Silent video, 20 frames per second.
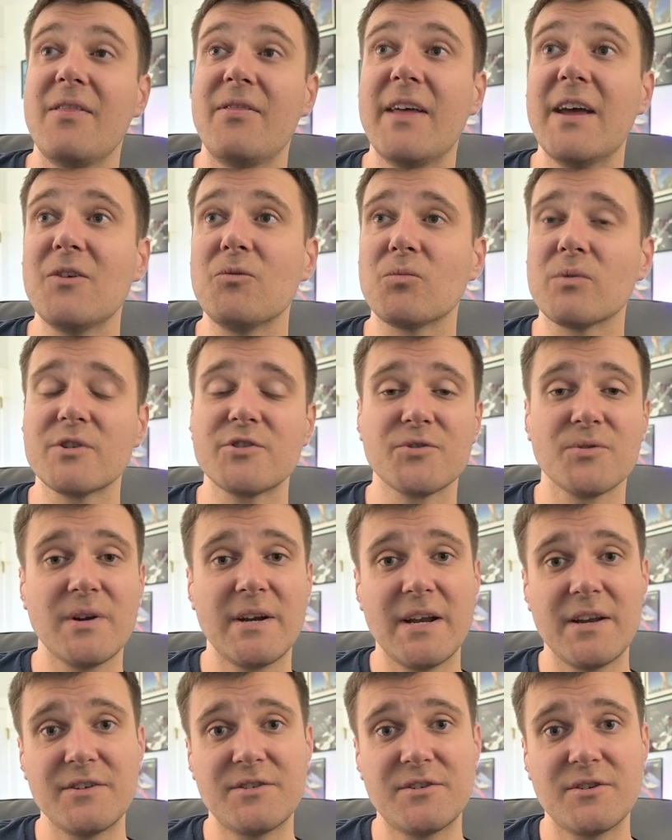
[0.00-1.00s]
then we're
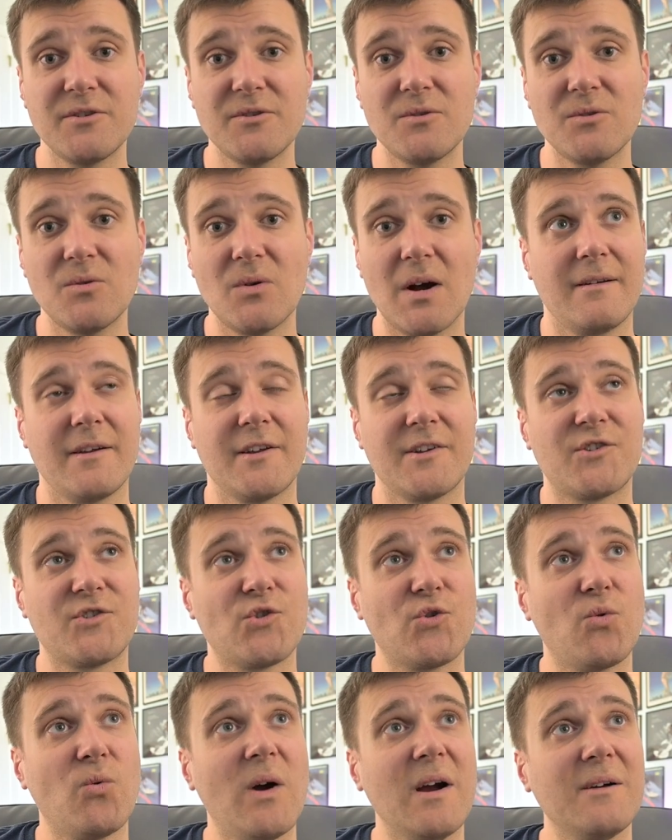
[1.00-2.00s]
treated to a
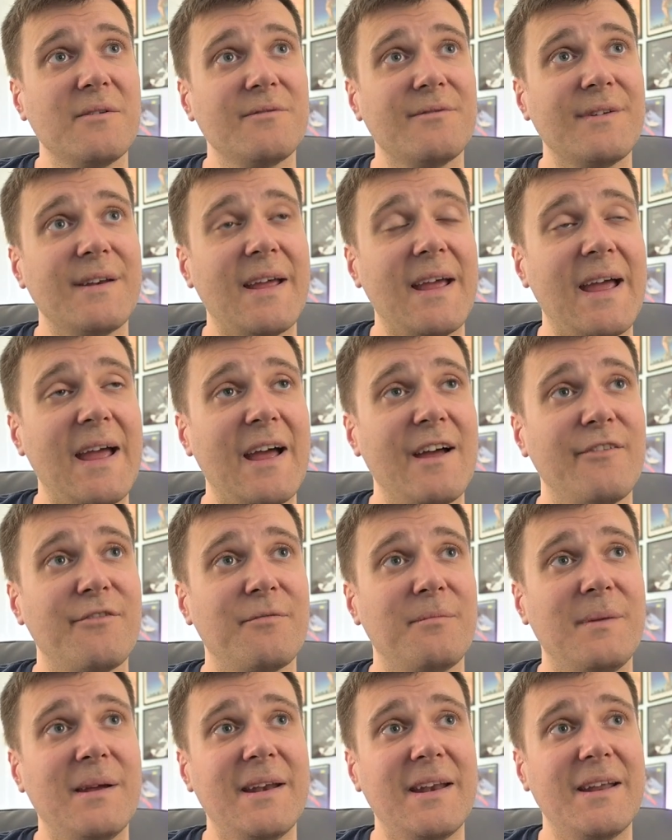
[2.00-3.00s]
12 and a
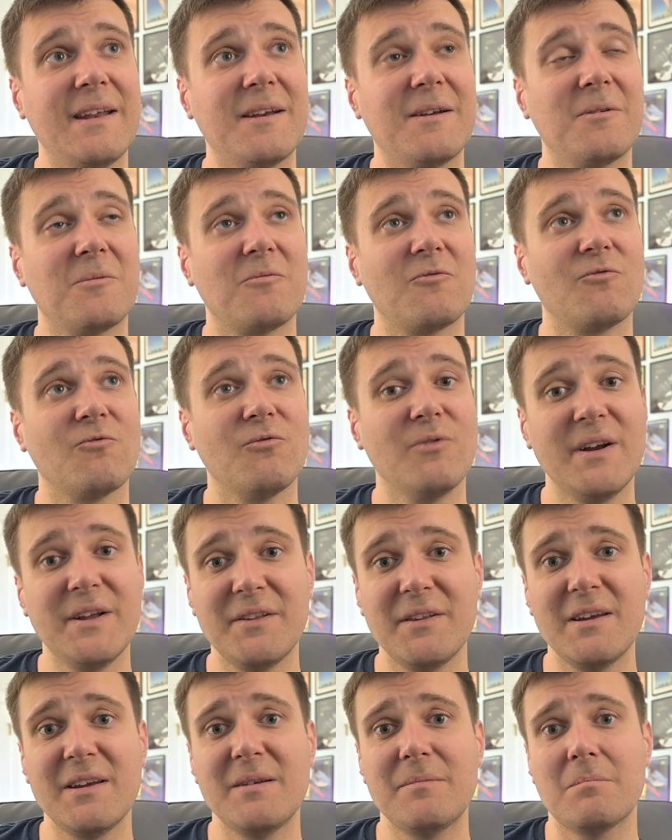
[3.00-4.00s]
half minute,
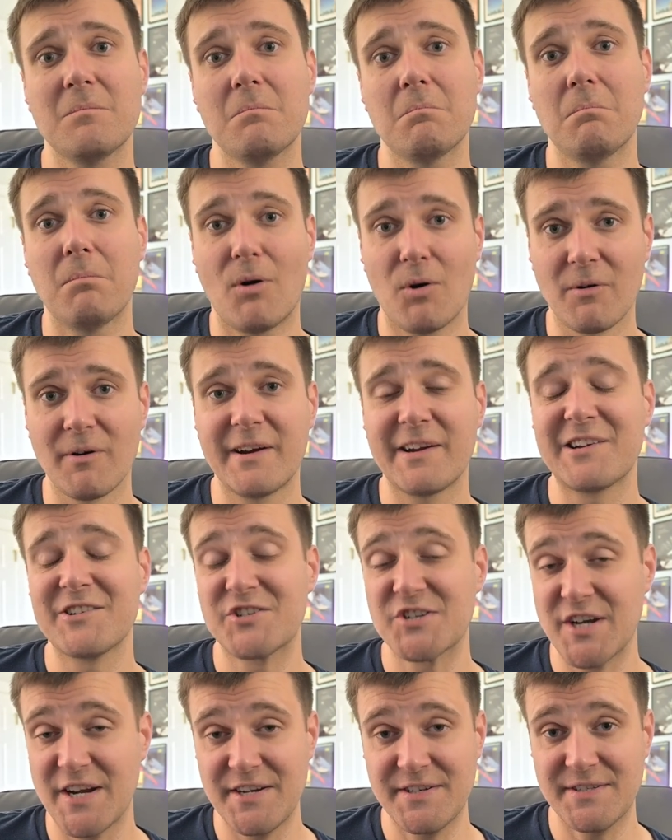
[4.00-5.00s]
really boring
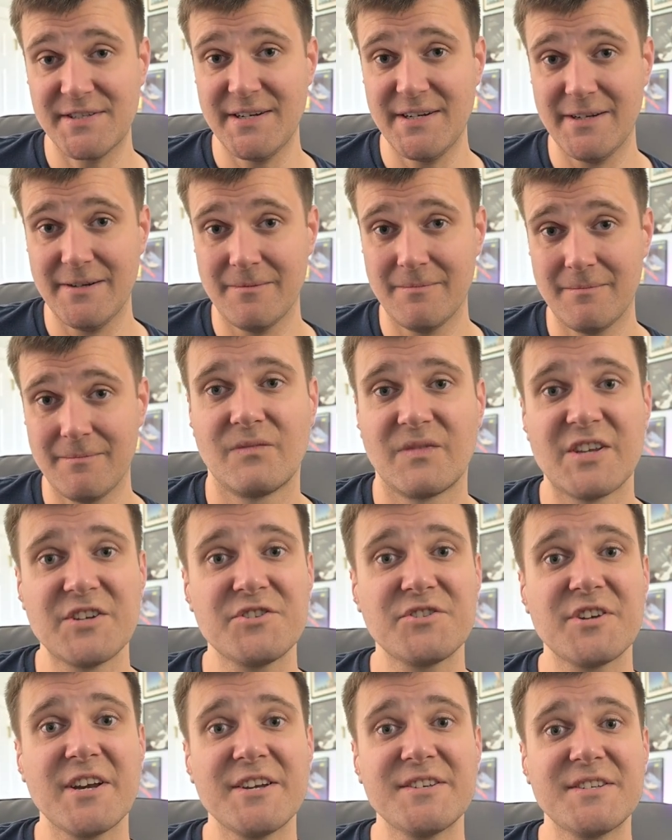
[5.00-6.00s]
chase scene.
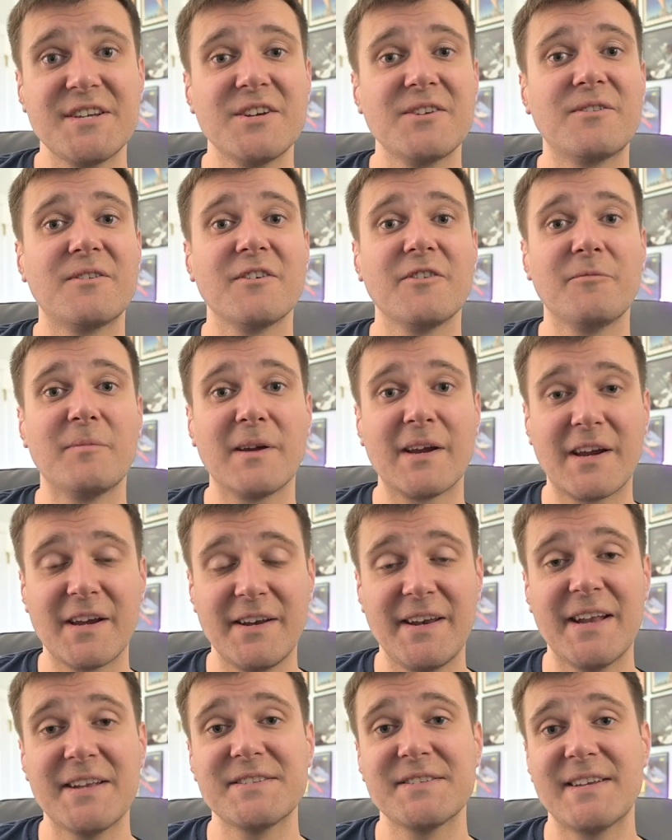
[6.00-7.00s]
This chase scene could have been
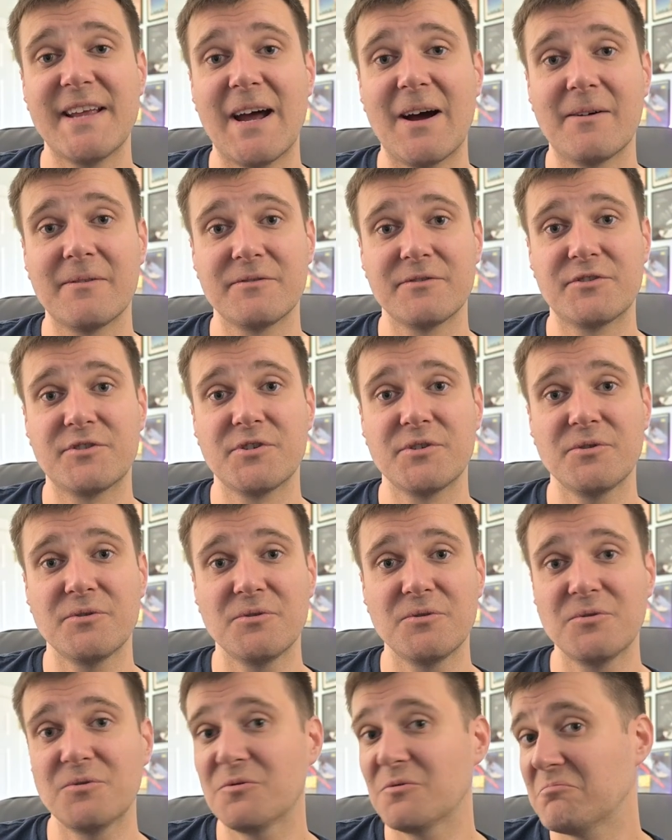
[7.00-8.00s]
condensed down
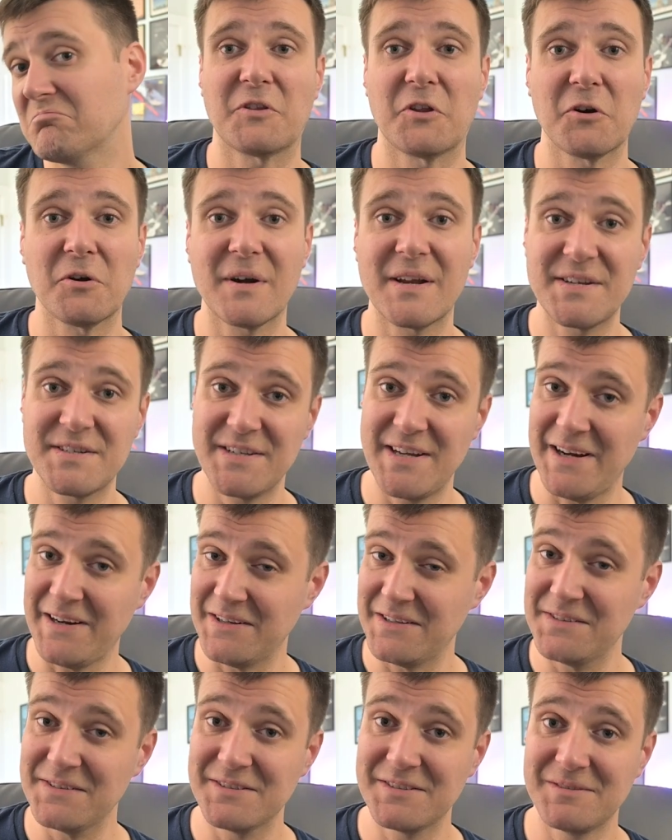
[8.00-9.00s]
to 30
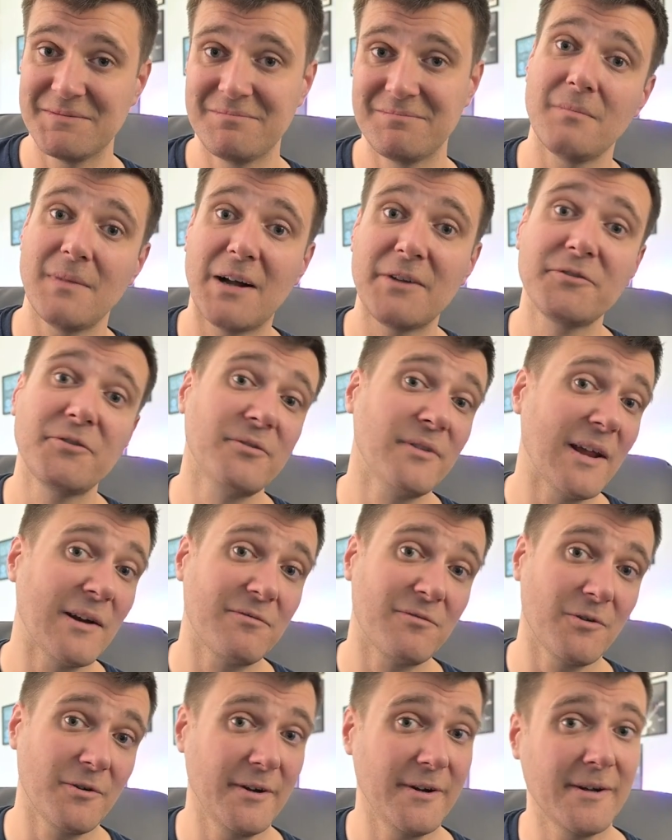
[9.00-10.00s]
seconds. I'll do that
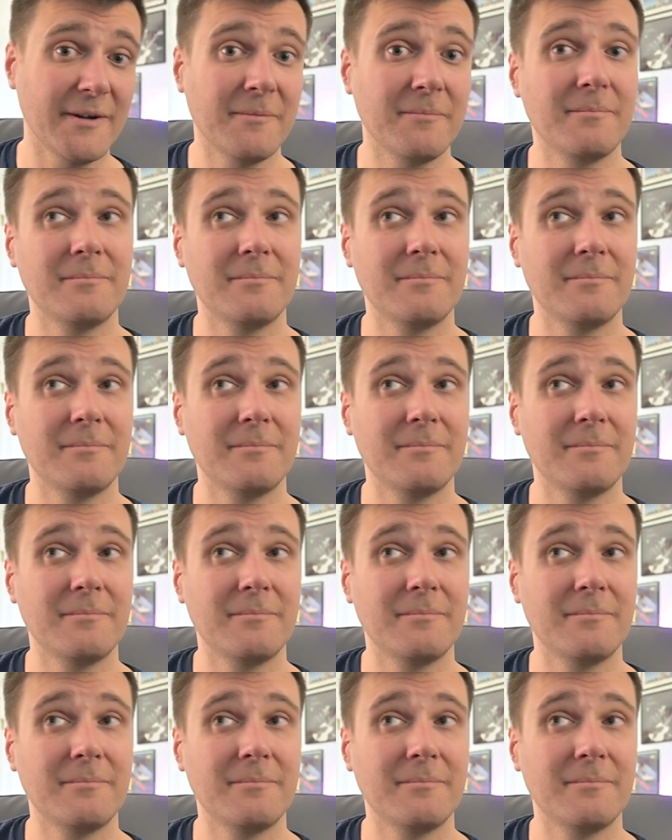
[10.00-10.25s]
for you.